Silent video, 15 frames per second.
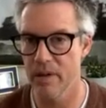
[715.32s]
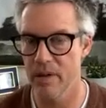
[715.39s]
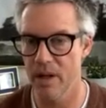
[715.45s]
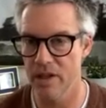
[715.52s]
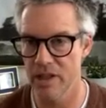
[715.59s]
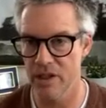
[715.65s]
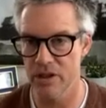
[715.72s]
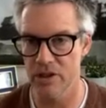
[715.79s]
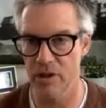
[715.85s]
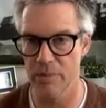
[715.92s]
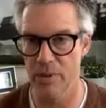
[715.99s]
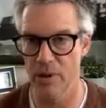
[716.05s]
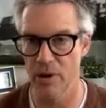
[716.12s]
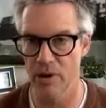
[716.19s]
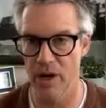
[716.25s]
additional
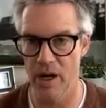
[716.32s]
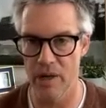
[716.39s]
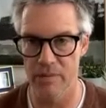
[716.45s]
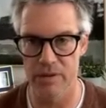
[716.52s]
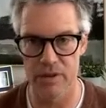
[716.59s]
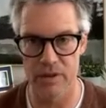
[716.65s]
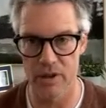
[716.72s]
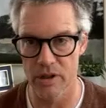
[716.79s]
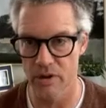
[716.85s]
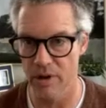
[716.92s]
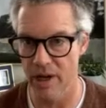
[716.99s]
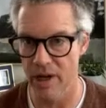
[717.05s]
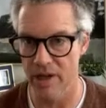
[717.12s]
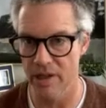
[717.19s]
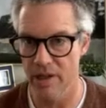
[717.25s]
programs, 3rd
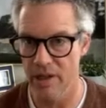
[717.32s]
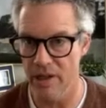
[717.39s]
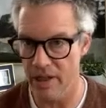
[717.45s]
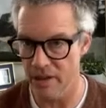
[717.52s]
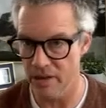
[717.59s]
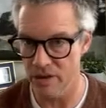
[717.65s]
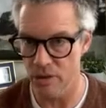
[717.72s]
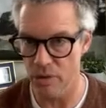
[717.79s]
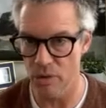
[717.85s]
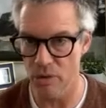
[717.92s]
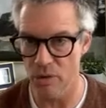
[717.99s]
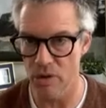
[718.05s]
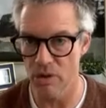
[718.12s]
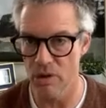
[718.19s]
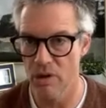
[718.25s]
grade, in
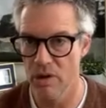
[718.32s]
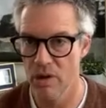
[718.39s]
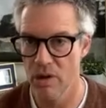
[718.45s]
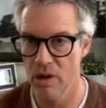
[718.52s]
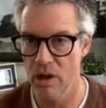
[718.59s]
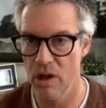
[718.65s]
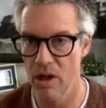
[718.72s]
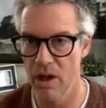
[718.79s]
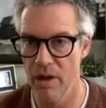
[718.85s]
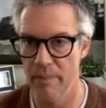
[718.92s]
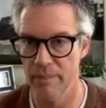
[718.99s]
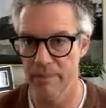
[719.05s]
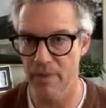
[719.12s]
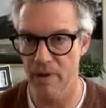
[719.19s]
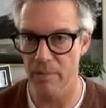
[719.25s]
school,
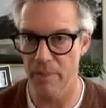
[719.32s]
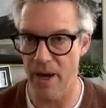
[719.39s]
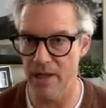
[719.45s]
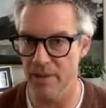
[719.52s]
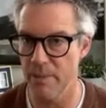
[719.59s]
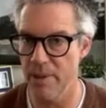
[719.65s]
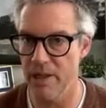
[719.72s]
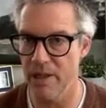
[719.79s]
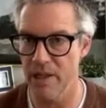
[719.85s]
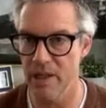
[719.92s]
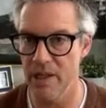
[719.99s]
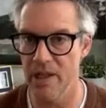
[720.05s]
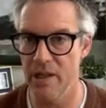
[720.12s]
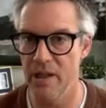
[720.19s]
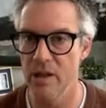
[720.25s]
bike
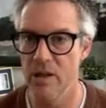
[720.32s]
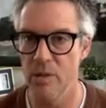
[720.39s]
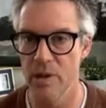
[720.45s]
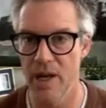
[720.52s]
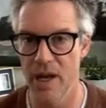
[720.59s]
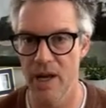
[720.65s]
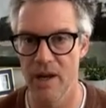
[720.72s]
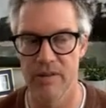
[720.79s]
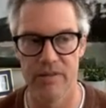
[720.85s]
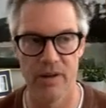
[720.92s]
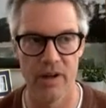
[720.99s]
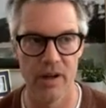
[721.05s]
PE. We have